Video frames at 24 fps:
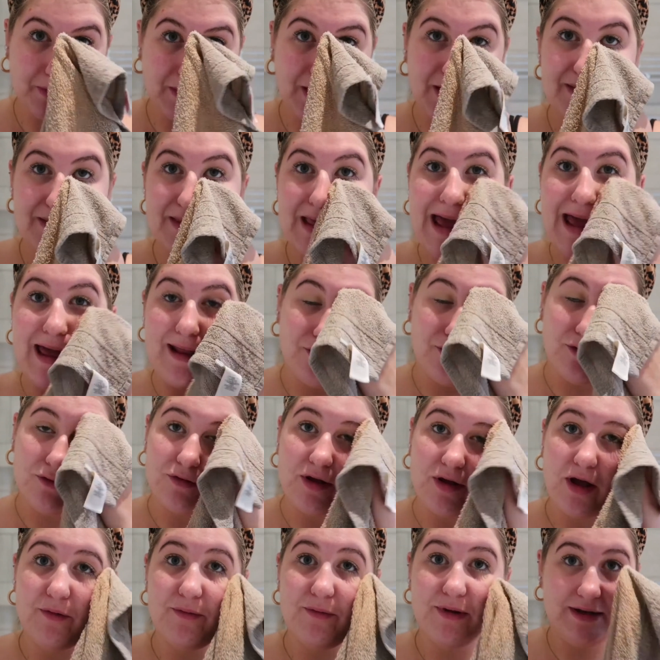and then I'll
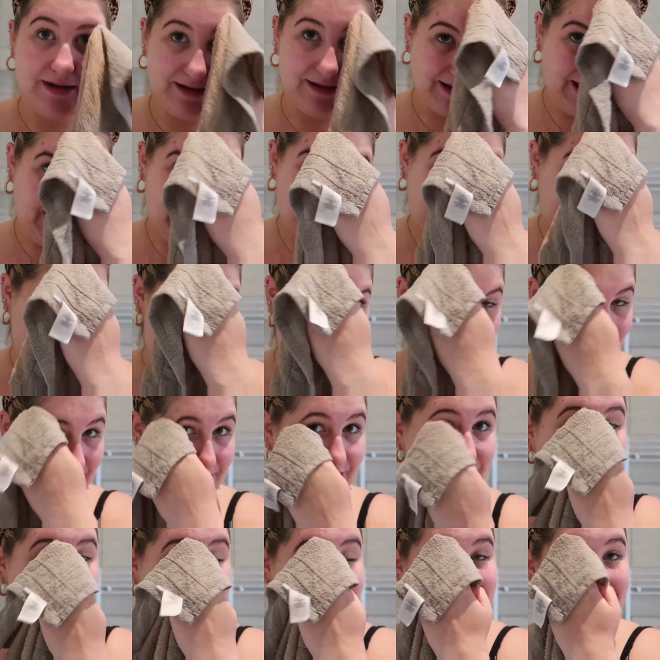go in again and
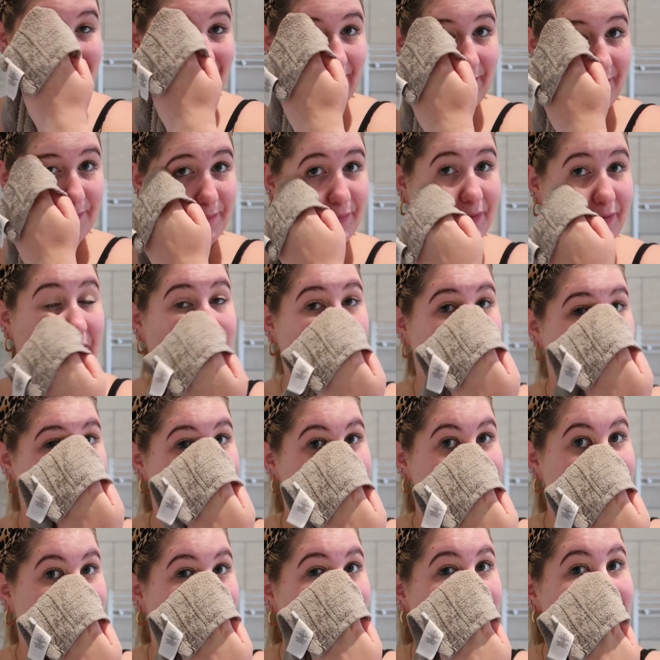do the same
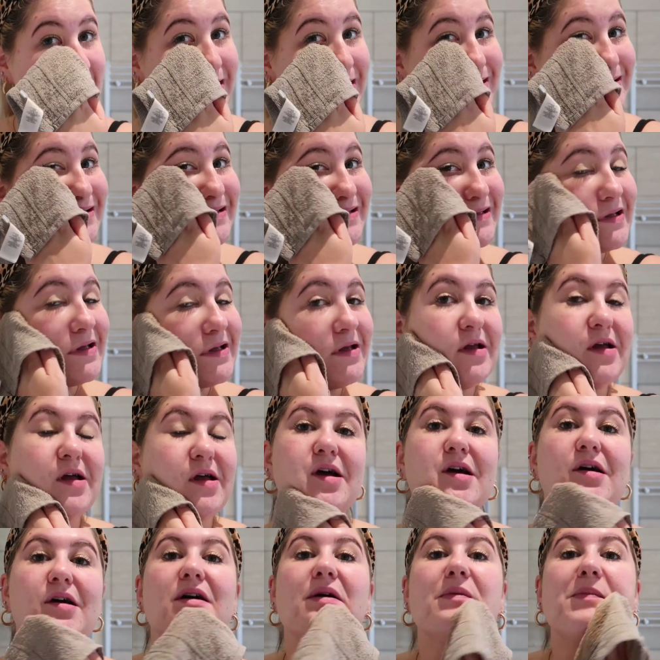process,
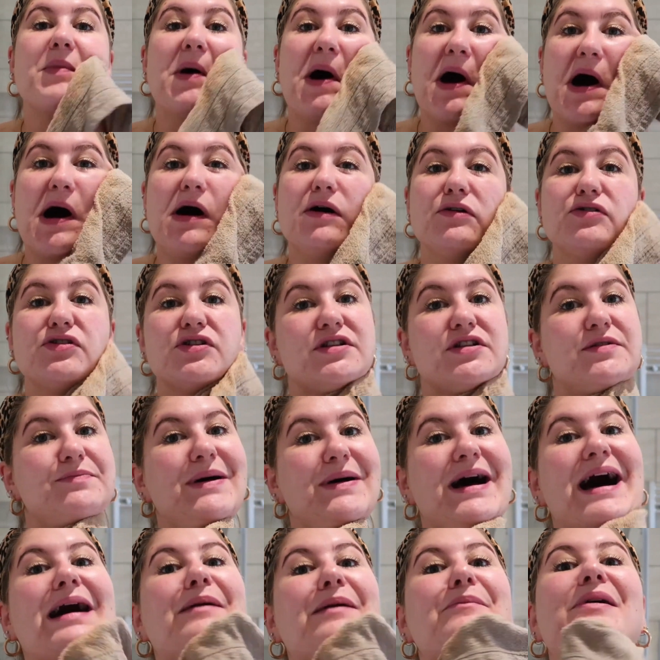but I'll just
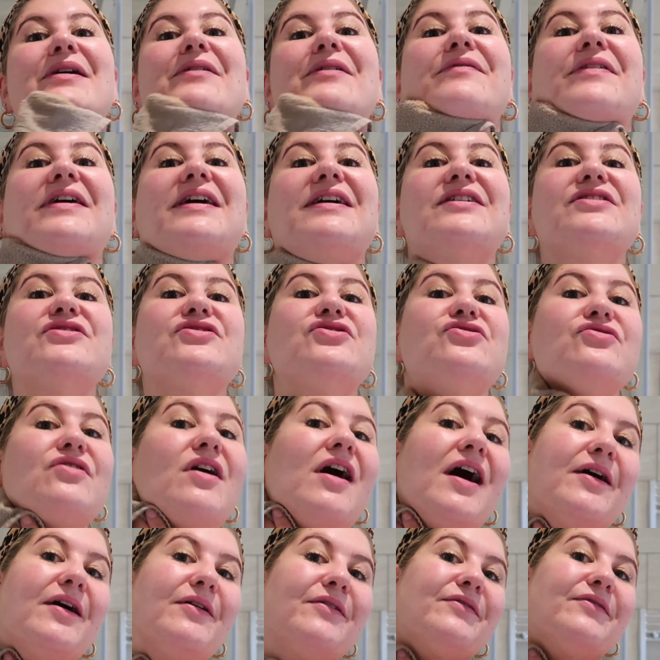pat my face
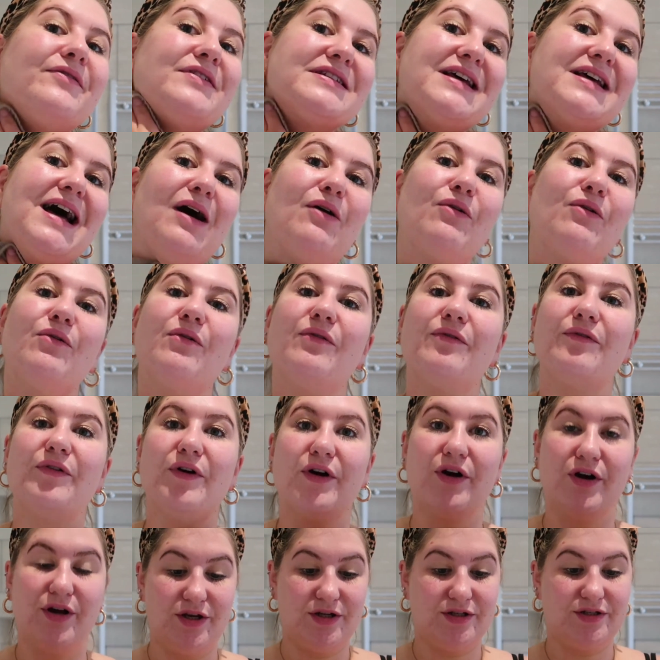dry with a towel
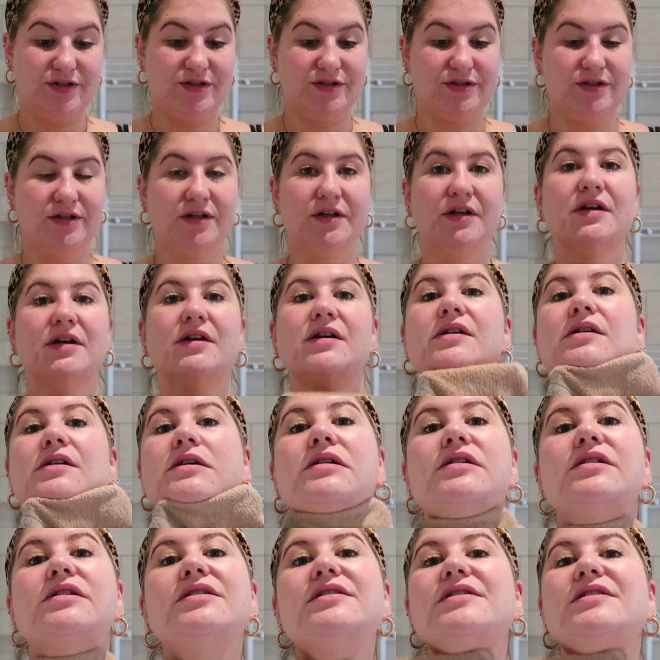first,
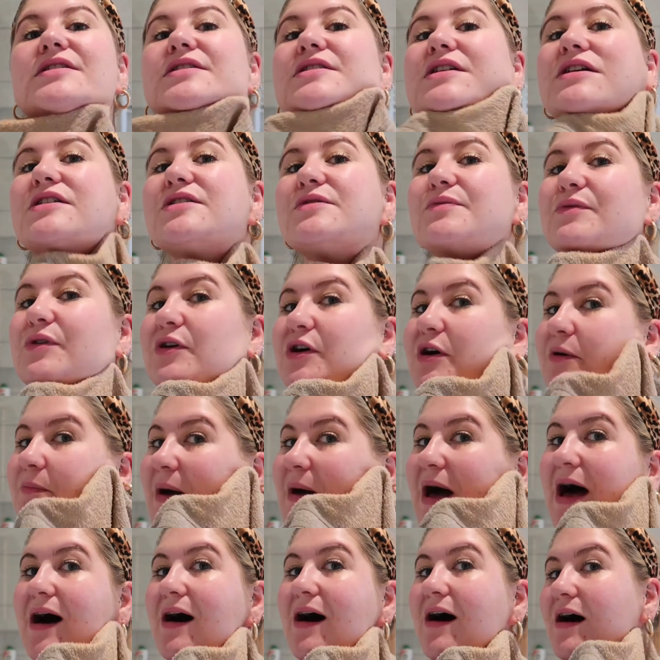because it does work
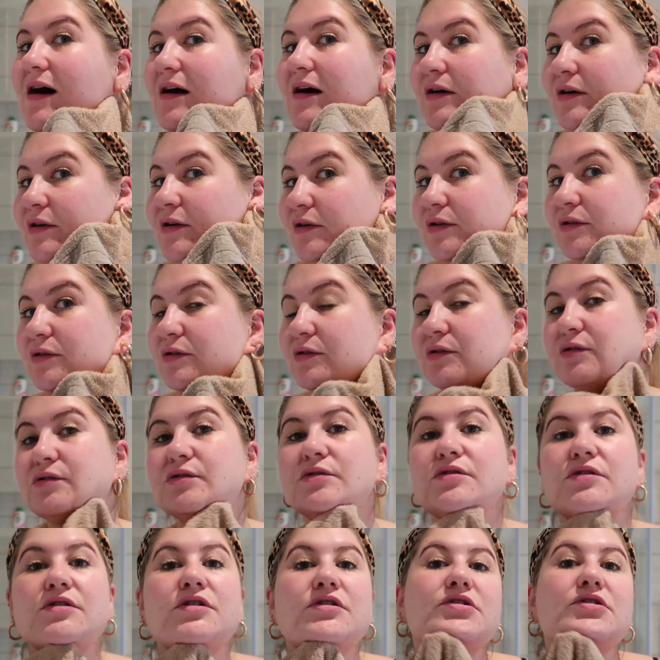better
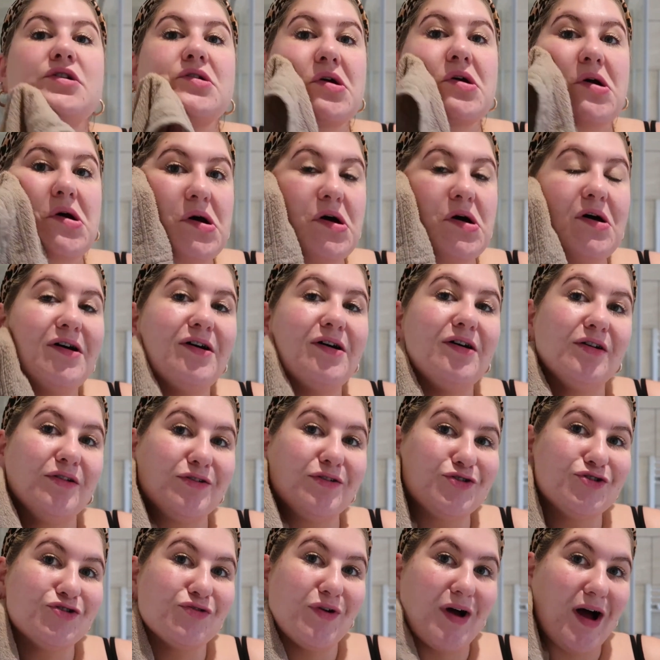
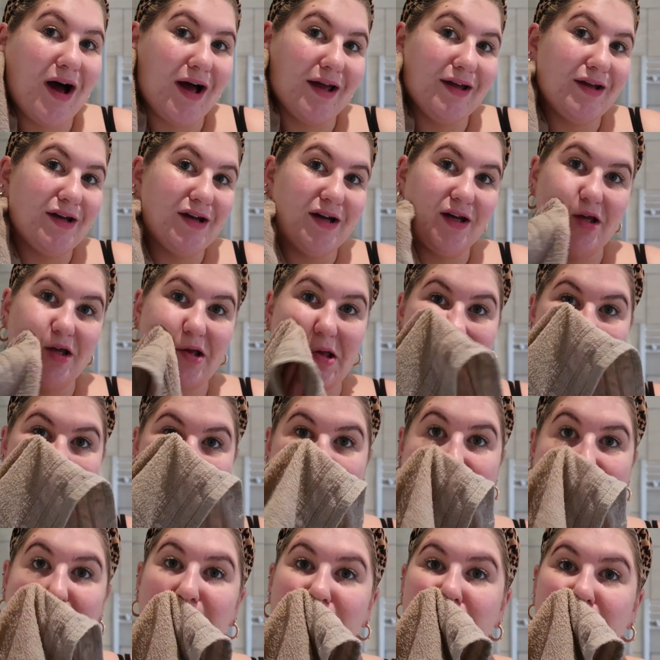on drier
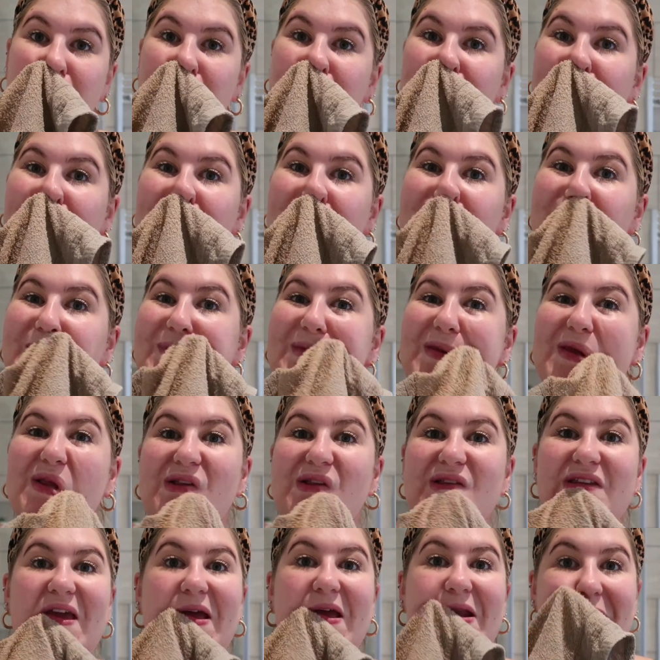
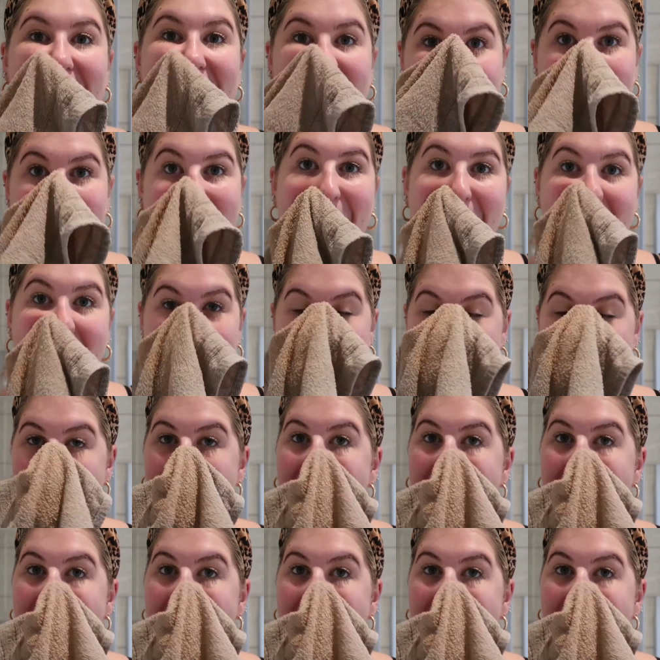skin, not wet.